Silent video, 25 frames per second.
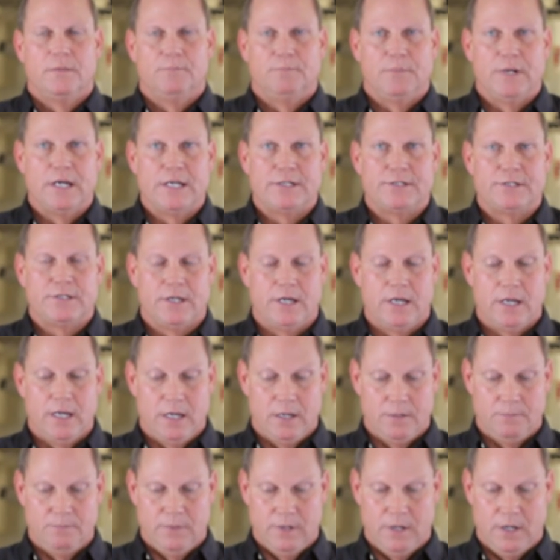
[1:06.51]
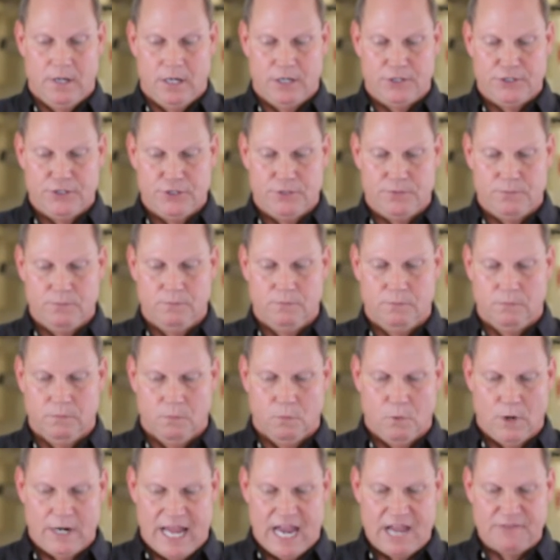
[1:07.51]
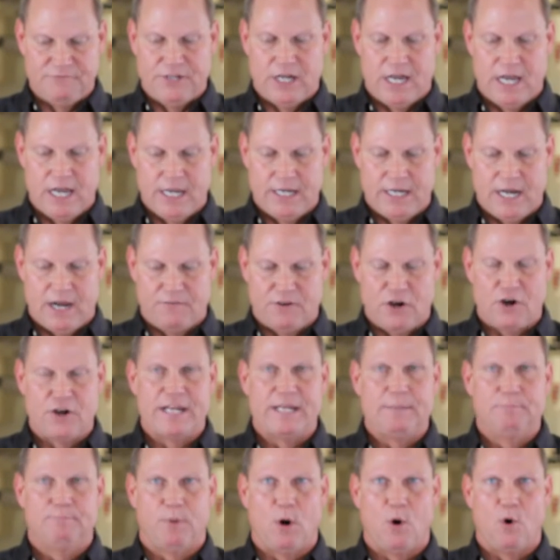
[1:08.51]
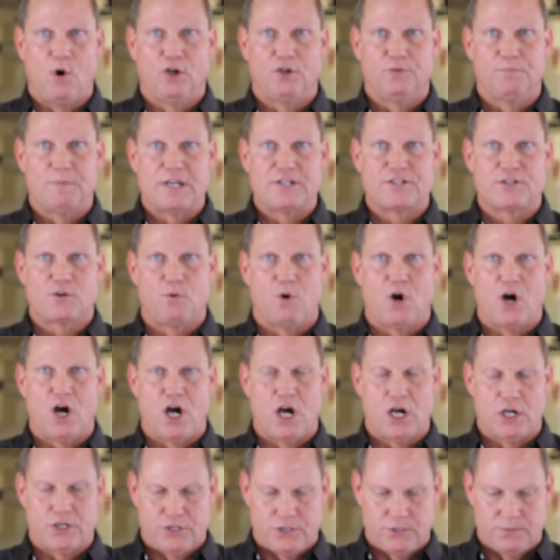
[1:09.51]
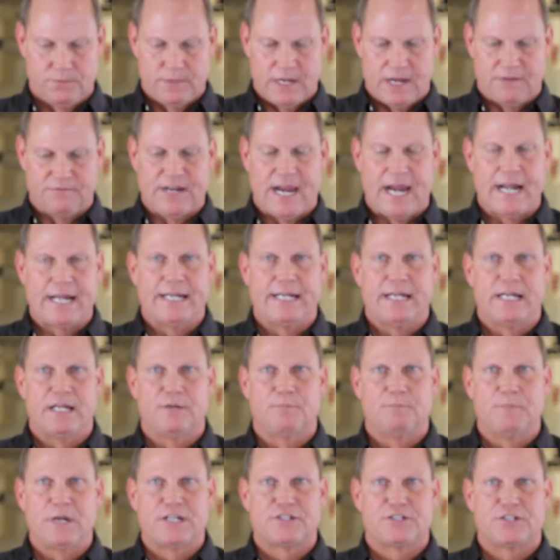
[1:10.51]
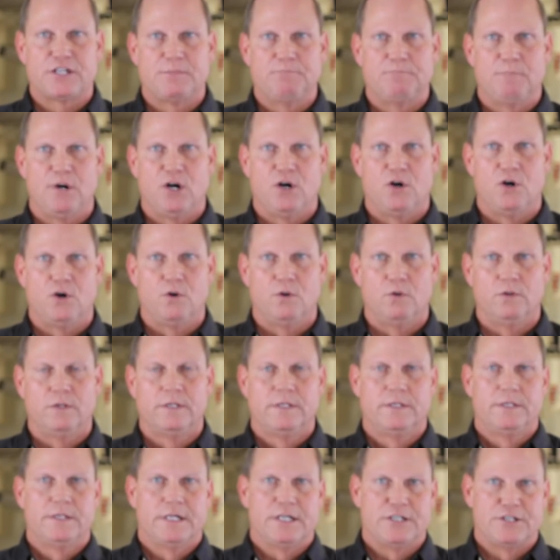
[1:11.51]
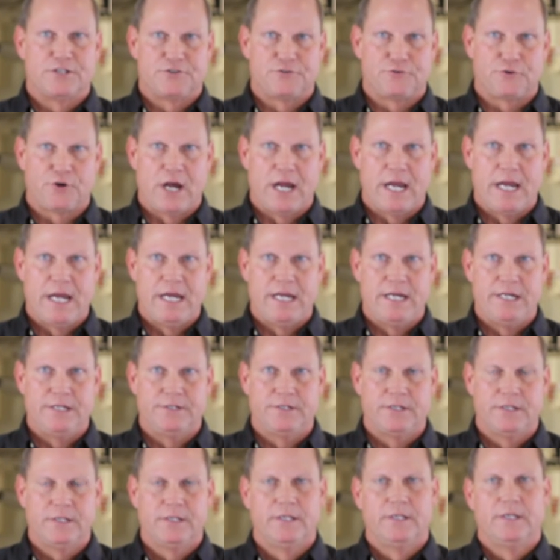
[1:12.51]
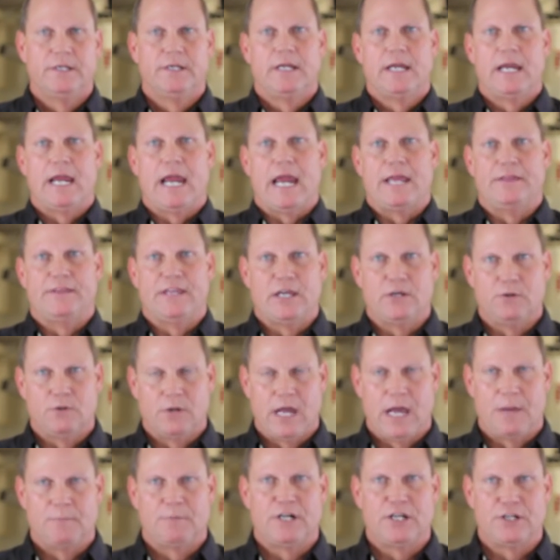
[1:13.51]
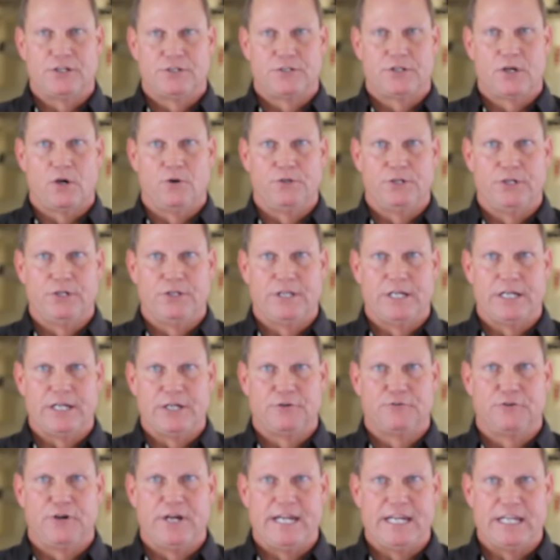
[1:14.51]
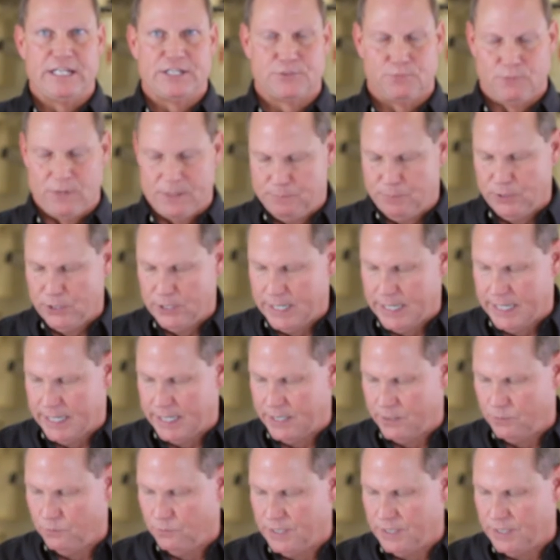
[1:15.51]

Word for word: But uh, uh, you, what I've done, I've already boiled my squash. I've got it in a mixing bowl. It's drained. And then I'm going to show you the ingredients we put in it.